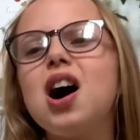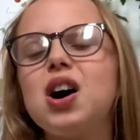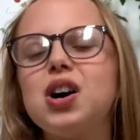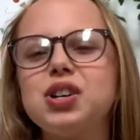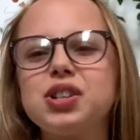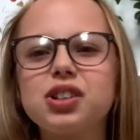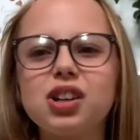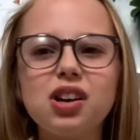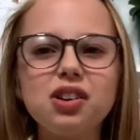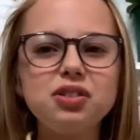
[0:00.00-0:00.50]

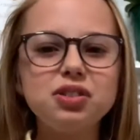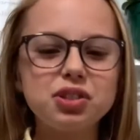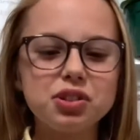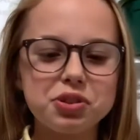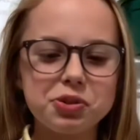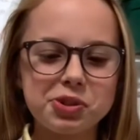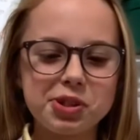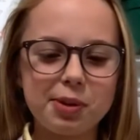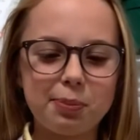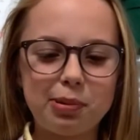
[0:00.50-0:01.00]
Also,
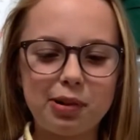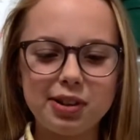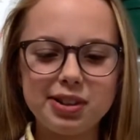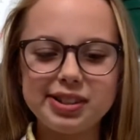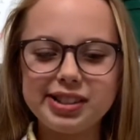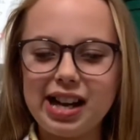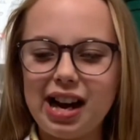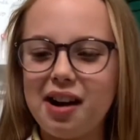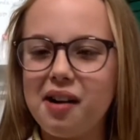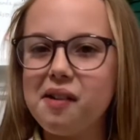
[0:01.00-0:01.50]
just to
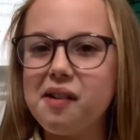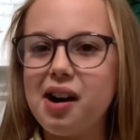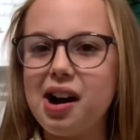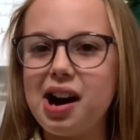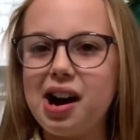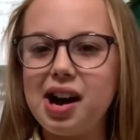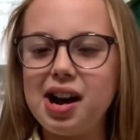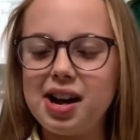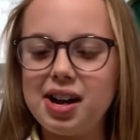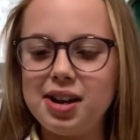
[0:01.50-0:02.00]
point out,
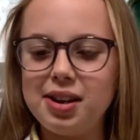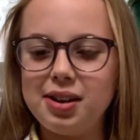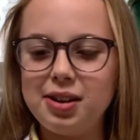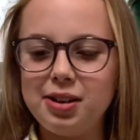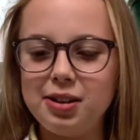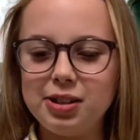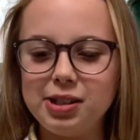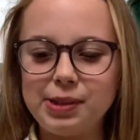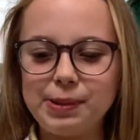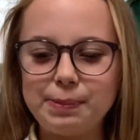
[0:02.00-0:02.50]
I
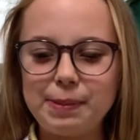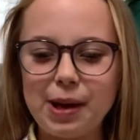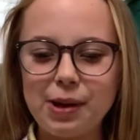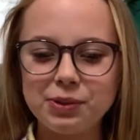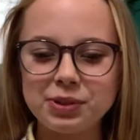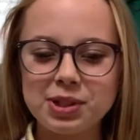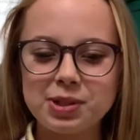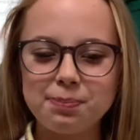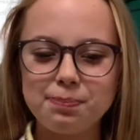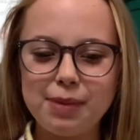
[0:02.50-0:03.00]

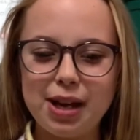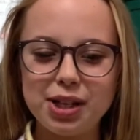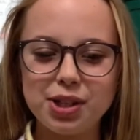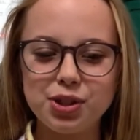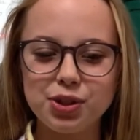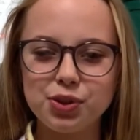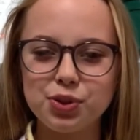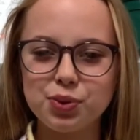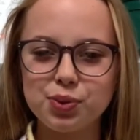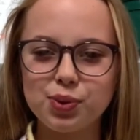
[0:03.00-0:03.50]
spelled
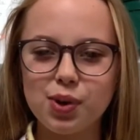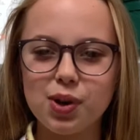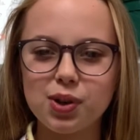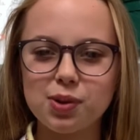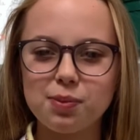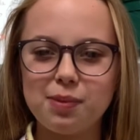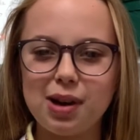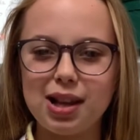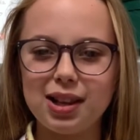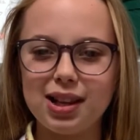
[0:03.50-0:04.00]
Mitchell's wrong
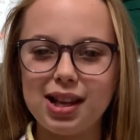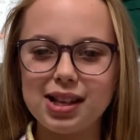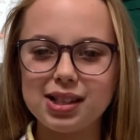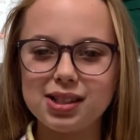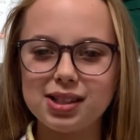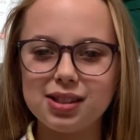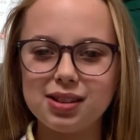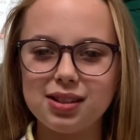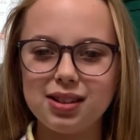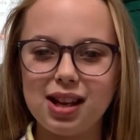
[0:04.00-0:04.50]
on my
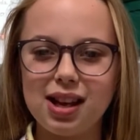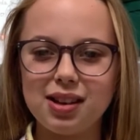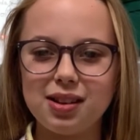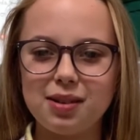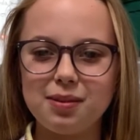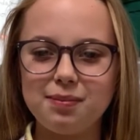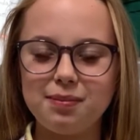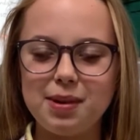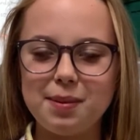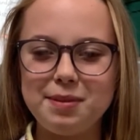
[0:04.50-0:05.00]
last, like
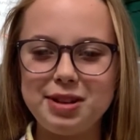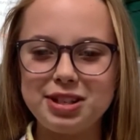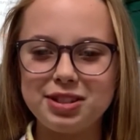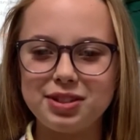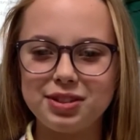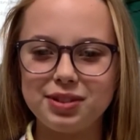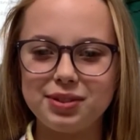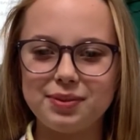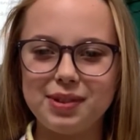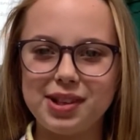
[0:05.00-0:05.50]
on the
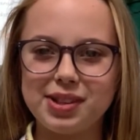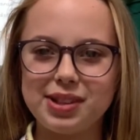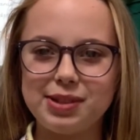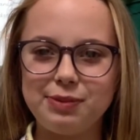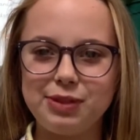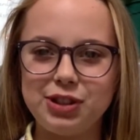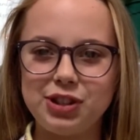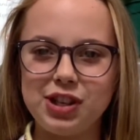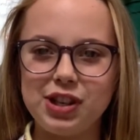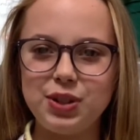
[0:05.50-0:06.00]
Mitchell's vs.
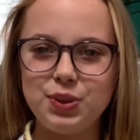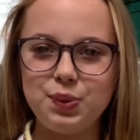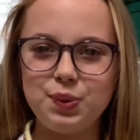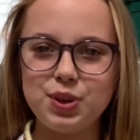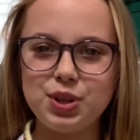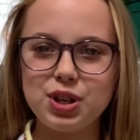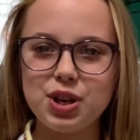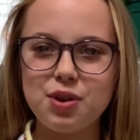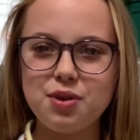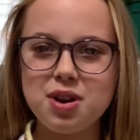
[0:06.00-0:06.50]
Machines
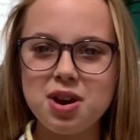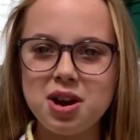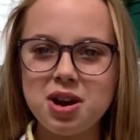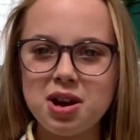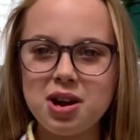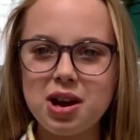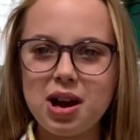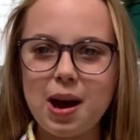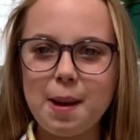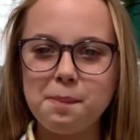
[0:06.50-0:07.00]
video.
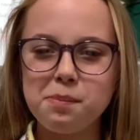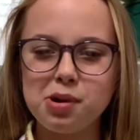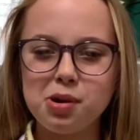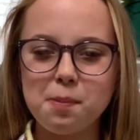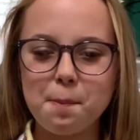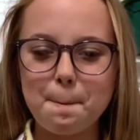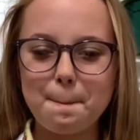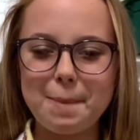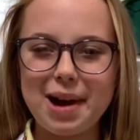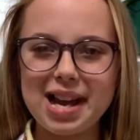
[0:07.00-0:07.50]
I
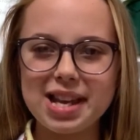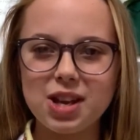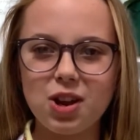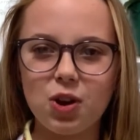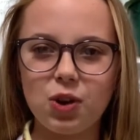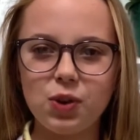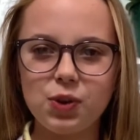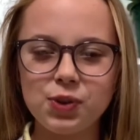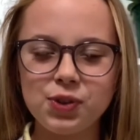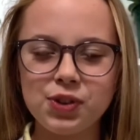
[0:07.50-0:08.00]
put
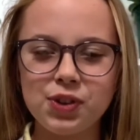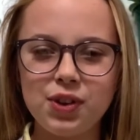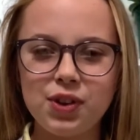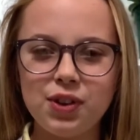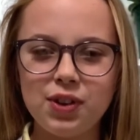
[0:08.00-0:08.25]
Michael's.